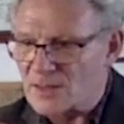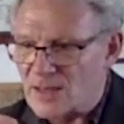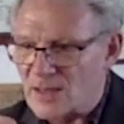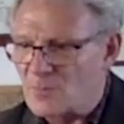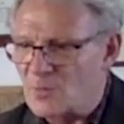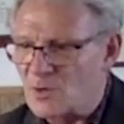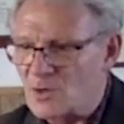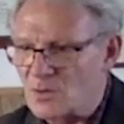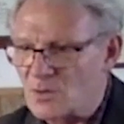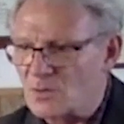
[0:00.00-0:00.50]

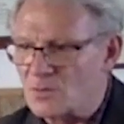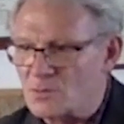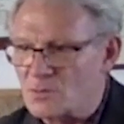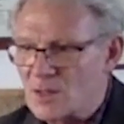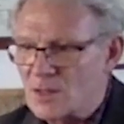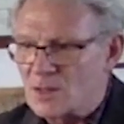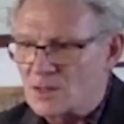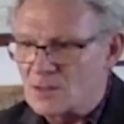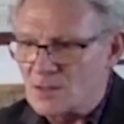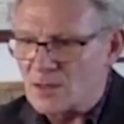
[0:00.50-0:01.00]
chemical,
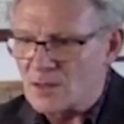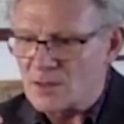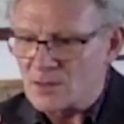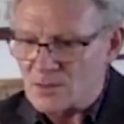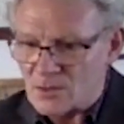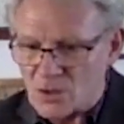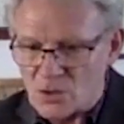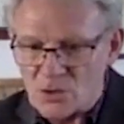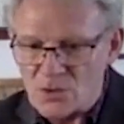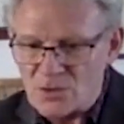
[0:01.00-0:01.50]
like
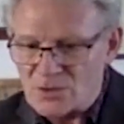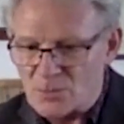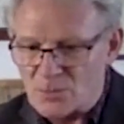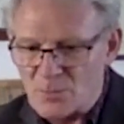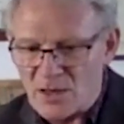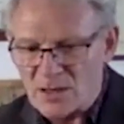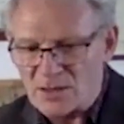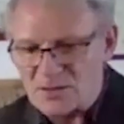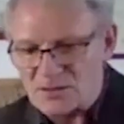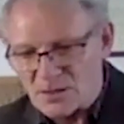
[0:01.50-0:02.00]

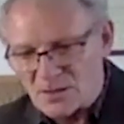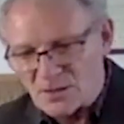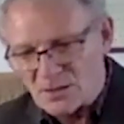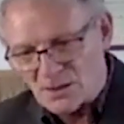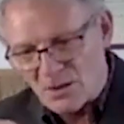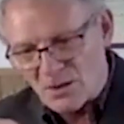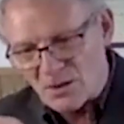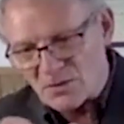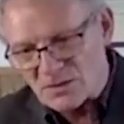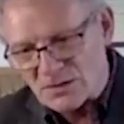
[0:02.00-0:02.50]
glutamate,
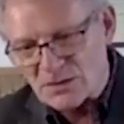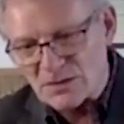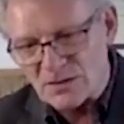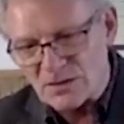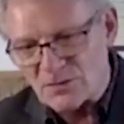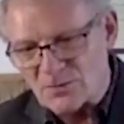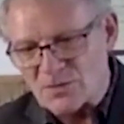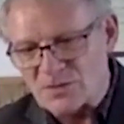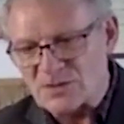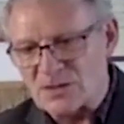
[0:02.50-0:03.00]
goes into
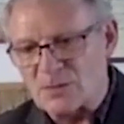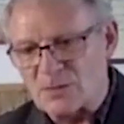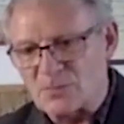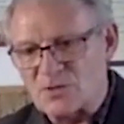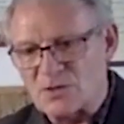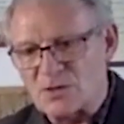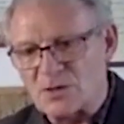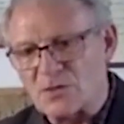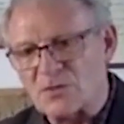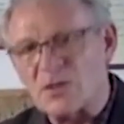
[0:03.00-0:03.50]
the
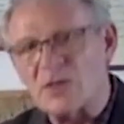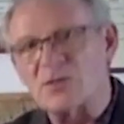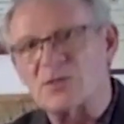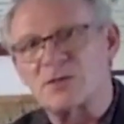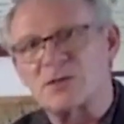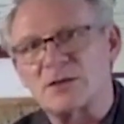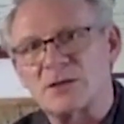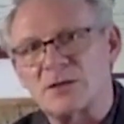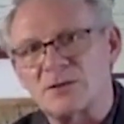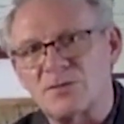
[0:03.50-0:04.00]
receptor, it
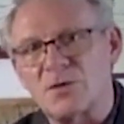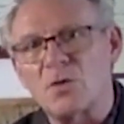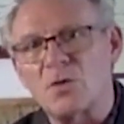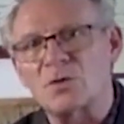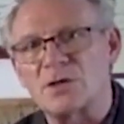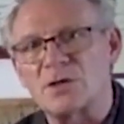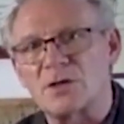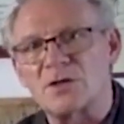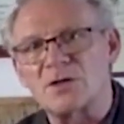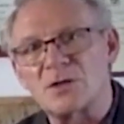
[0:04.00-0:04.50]
creates a little
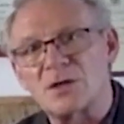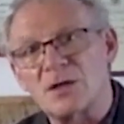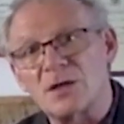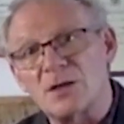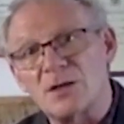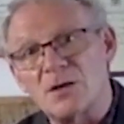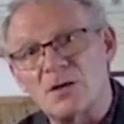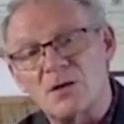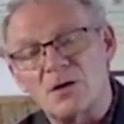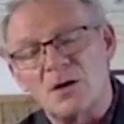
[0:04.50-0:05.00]
voltage
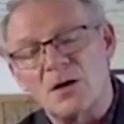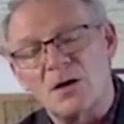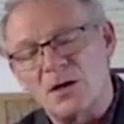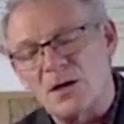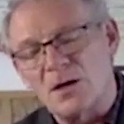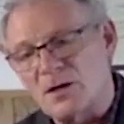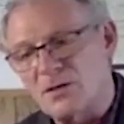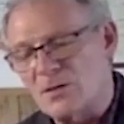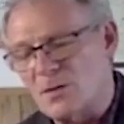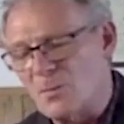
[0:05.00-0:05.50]
in the
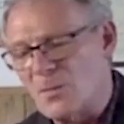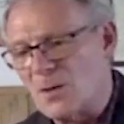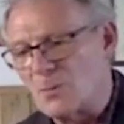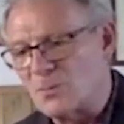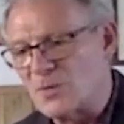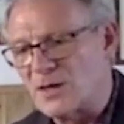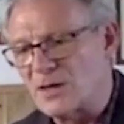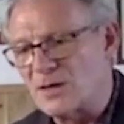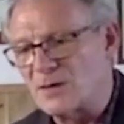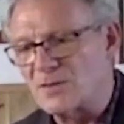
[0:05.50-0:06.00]

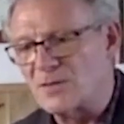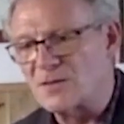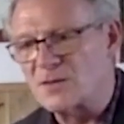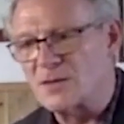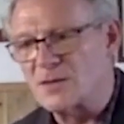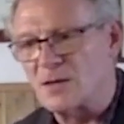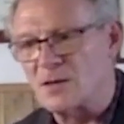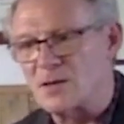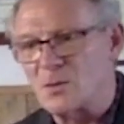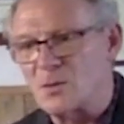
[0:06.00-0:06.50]
membrane of the
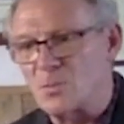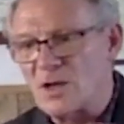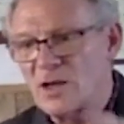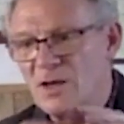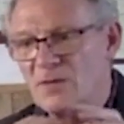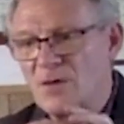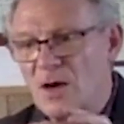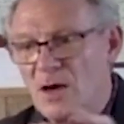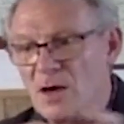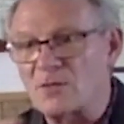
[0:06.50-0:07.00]
cell. And we
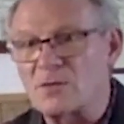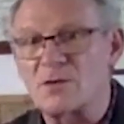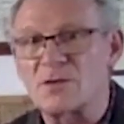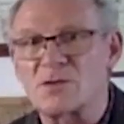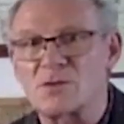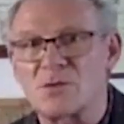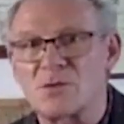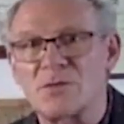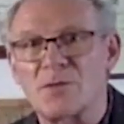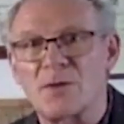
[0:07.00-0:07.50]
have
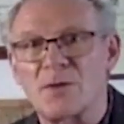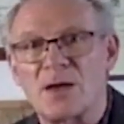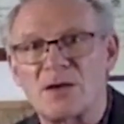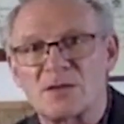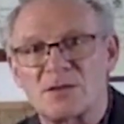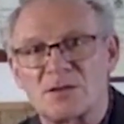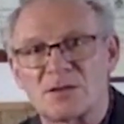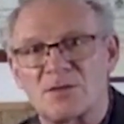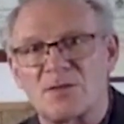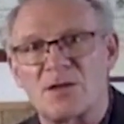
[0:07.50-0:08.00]
hundreds or
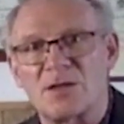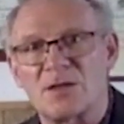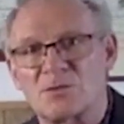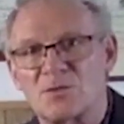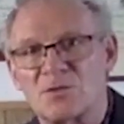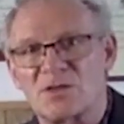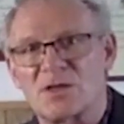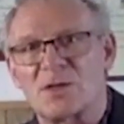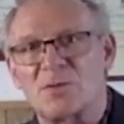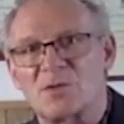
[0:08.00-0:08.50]
thousands of these
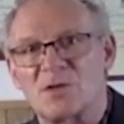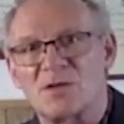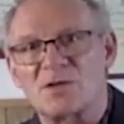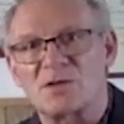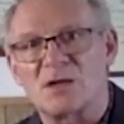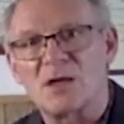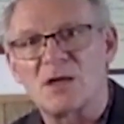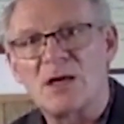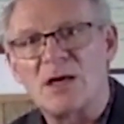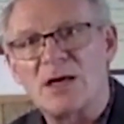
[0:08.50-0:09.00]

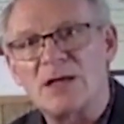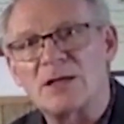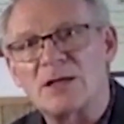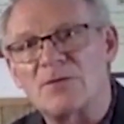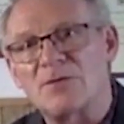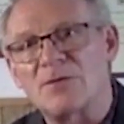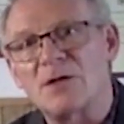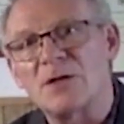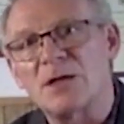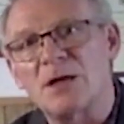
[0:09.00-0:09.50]
receptors. And
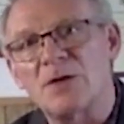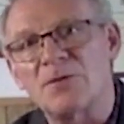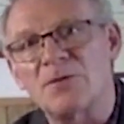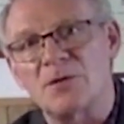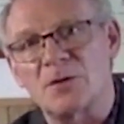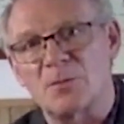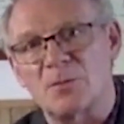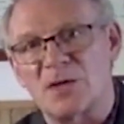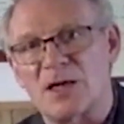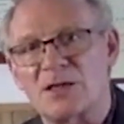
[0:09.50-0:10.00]
if enough
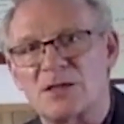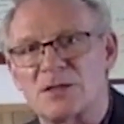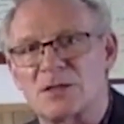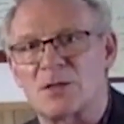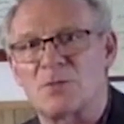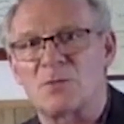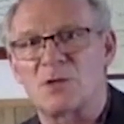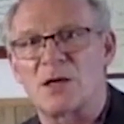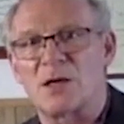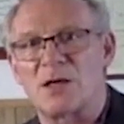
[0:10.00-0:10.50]
of them get
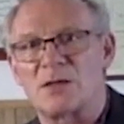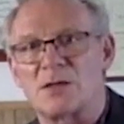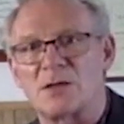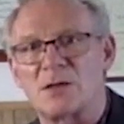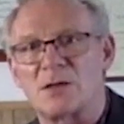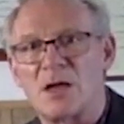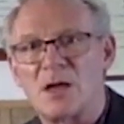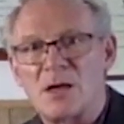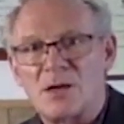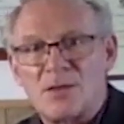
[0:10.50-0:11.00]
stimulated,
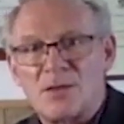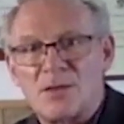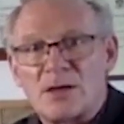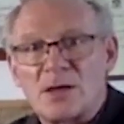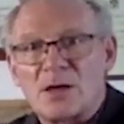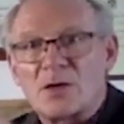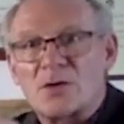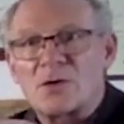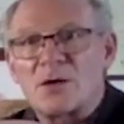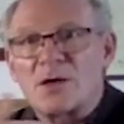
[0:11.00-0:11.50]
then
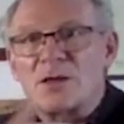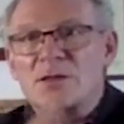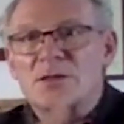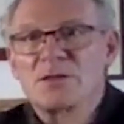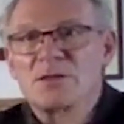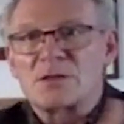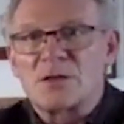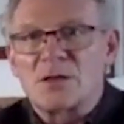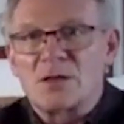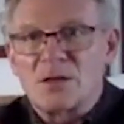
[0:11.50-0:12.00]
it
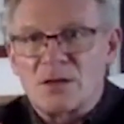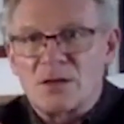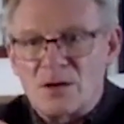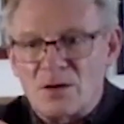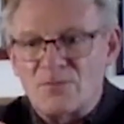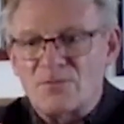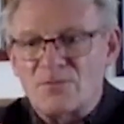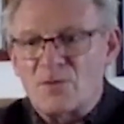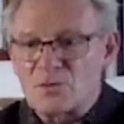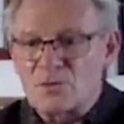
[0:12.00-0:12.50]
creates
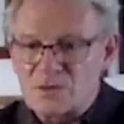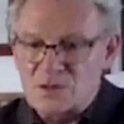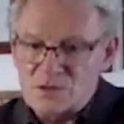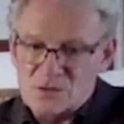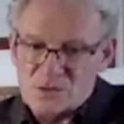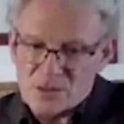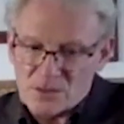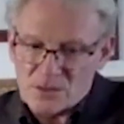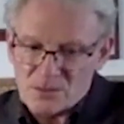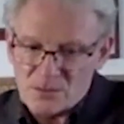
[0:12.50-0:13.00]
a
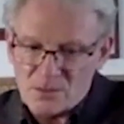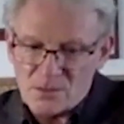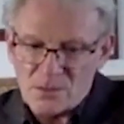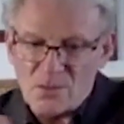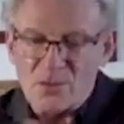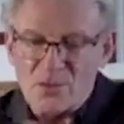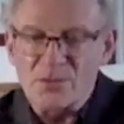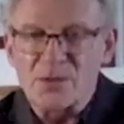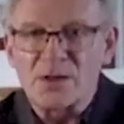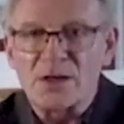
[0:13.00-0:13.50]
voltage signal
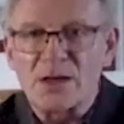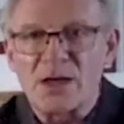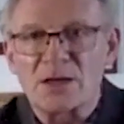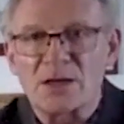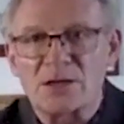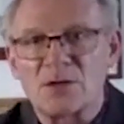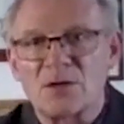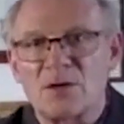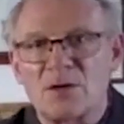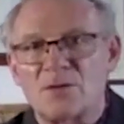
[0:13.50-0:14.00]
along the
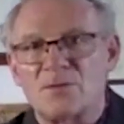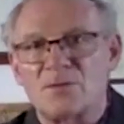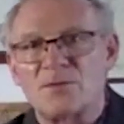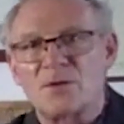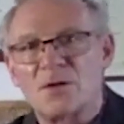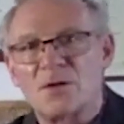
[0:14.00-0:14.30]
next nerve.